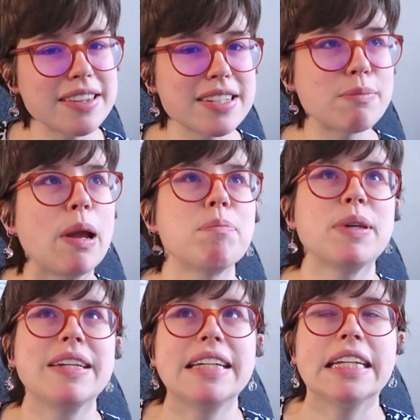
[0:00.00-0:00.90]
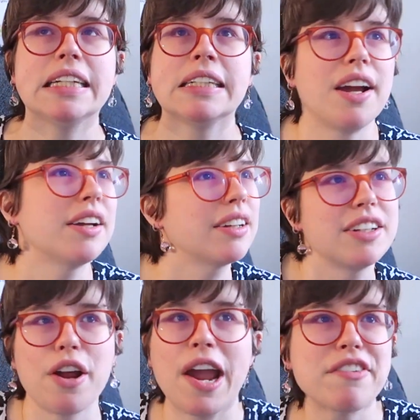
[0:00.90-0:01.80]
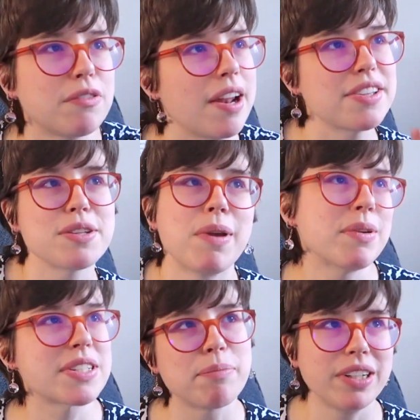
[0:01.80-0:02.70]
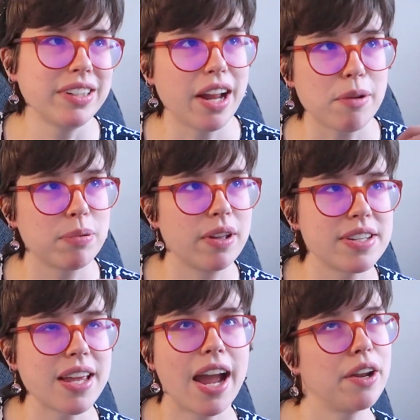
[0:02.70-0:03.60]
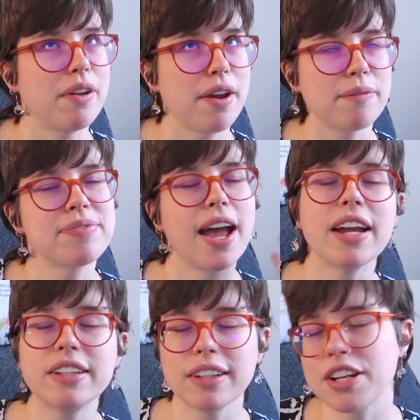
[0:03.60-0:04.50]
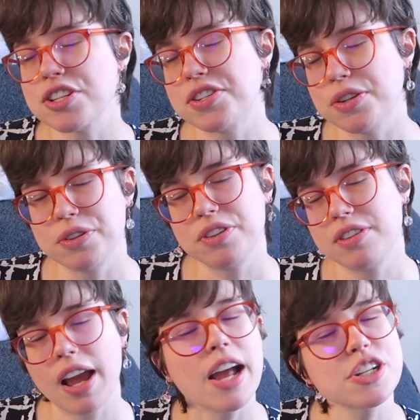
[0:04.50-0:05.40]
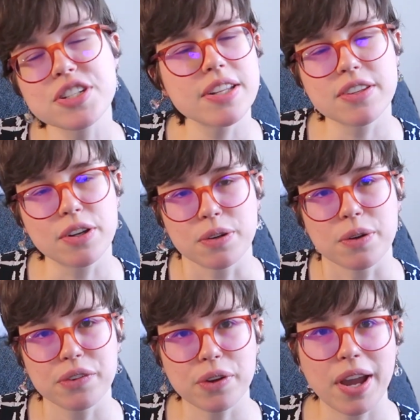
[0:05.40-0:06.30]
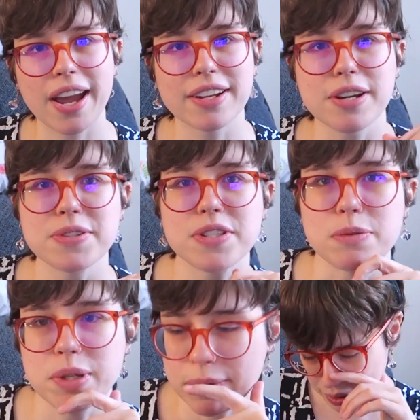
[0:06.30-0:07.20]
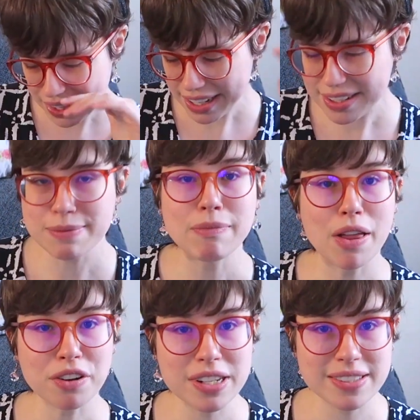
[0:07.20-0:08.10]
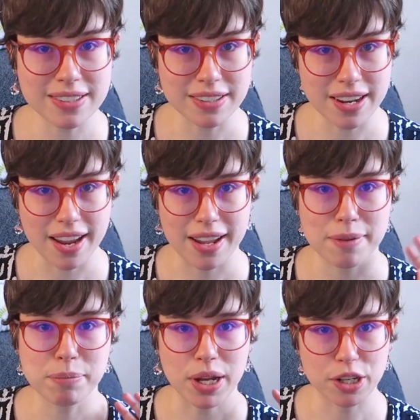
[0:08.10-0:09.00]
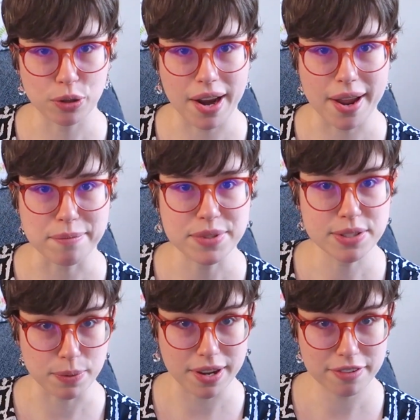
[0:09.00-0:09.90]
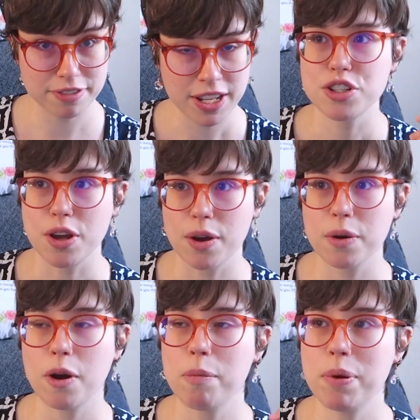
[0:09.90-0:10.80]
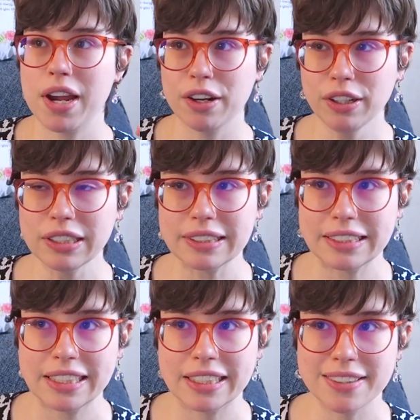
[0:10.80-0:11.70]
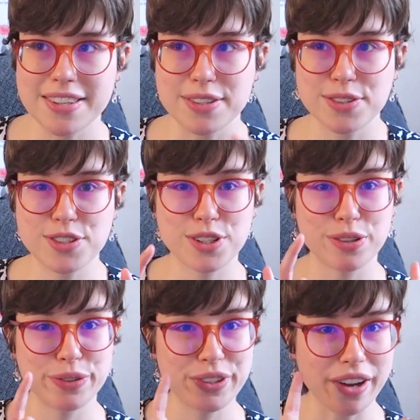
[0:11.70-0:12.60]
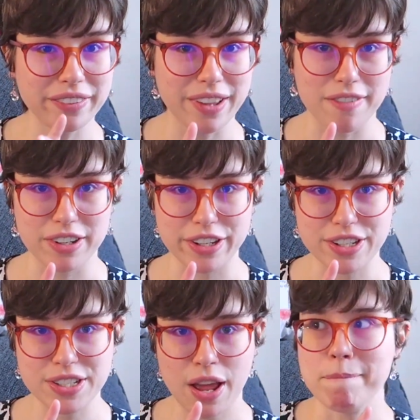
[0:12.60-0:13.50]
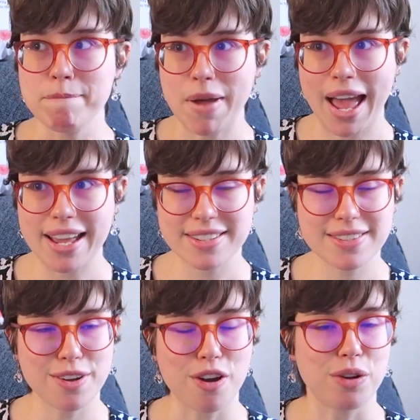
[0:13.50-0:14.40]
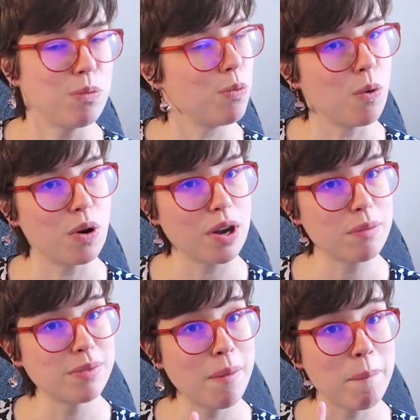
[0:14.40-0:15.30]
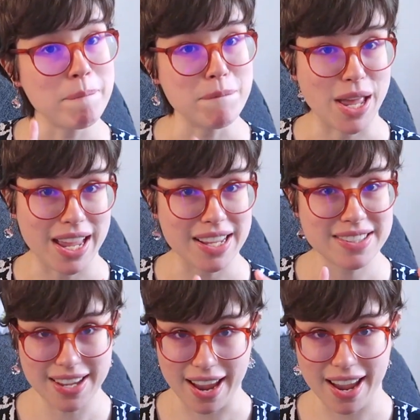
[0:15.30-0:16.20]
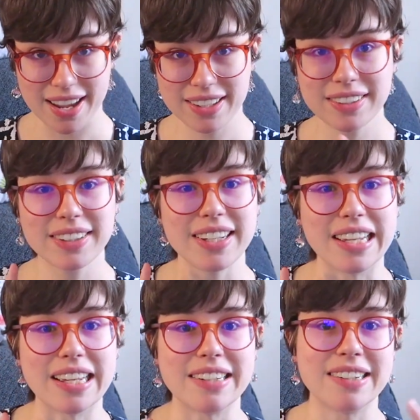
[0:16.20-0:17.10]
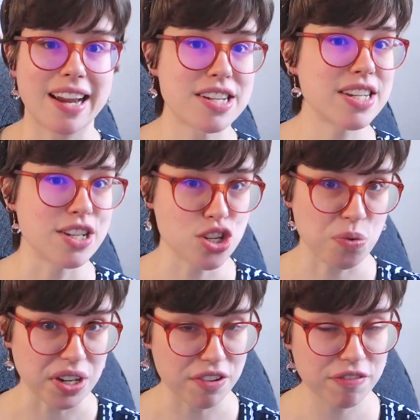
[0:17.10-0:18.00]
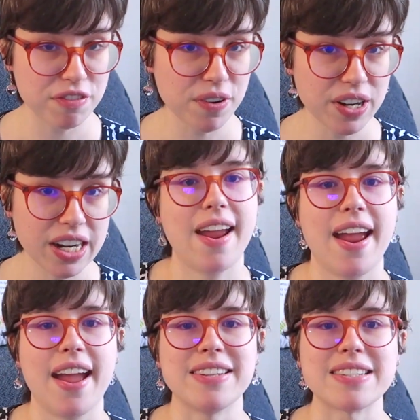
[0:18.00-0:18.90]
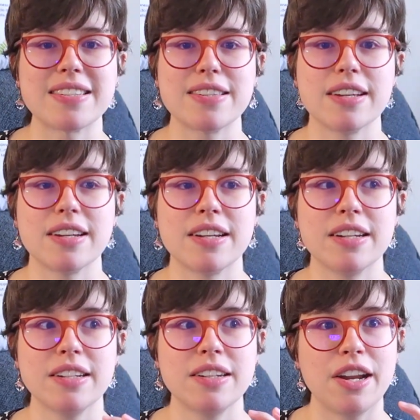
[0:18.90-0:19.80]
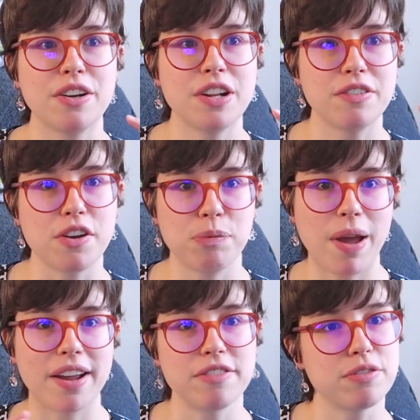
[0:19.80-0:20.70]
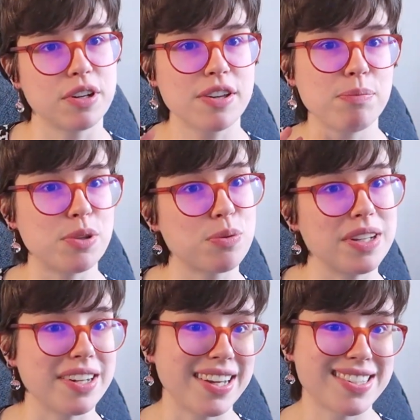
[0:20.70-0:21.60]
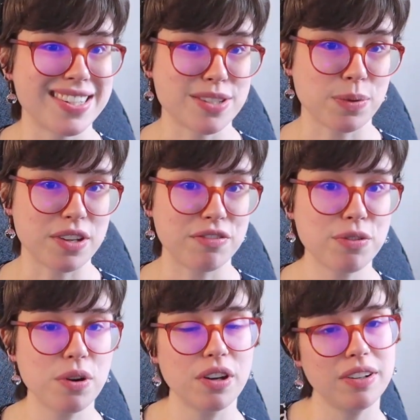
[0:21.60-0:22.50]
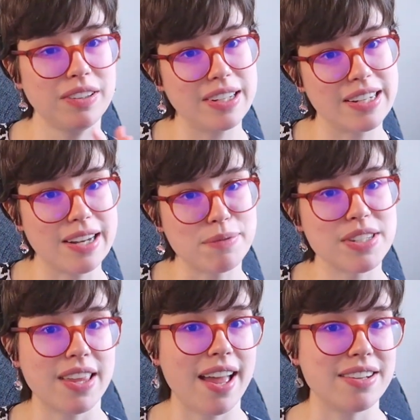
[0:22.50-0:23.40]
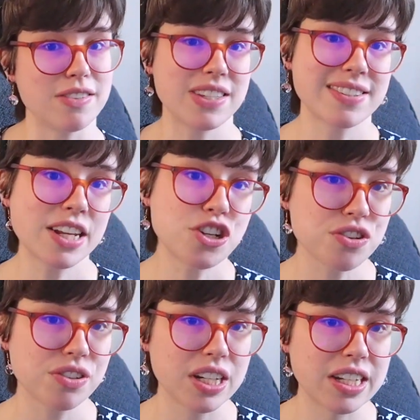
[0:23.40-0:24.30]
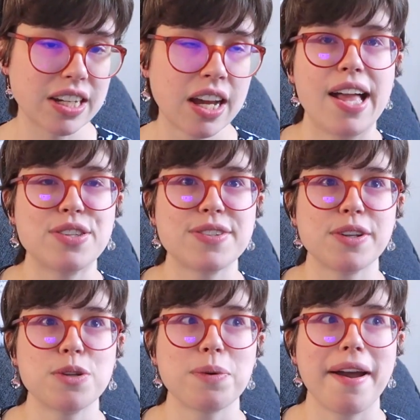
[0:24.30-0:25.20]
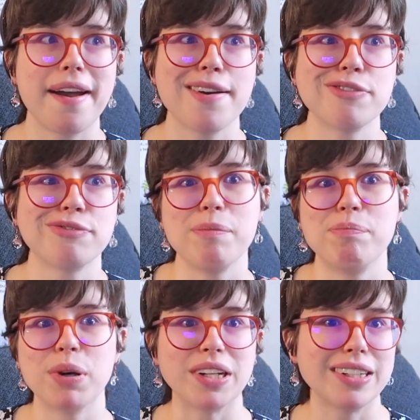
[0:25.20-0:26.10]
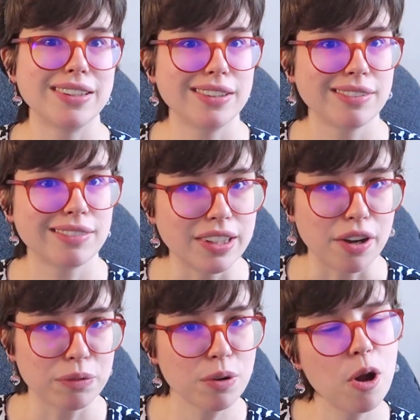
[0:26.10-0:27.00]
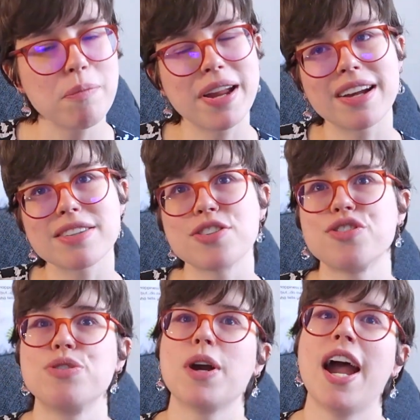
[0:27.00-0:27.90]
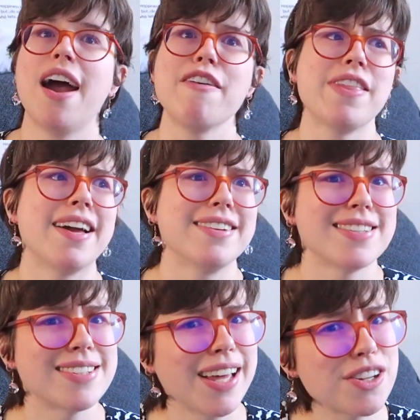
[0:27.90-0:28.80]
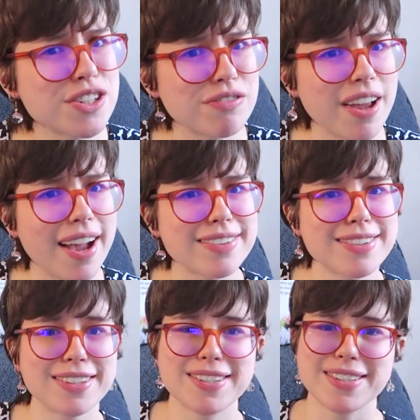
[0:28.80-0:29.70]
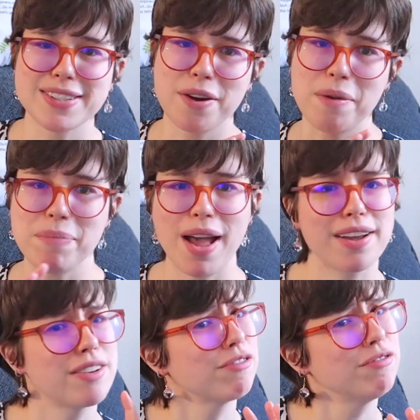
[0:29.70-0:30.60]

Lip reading: this might be, I haven't read it, so maybe it's completely out of place. I don't know. I just did the Googles, okay? Don't sue me. But that is Mothering Sunday by Graham Swift. So apparently these 2 young lovers met on a warm May day in 1924, and the narrative goes back and forth between 1924 leading up to the end of the century. And so you have a budding young romance, you have that nostalgia factor because it's going back and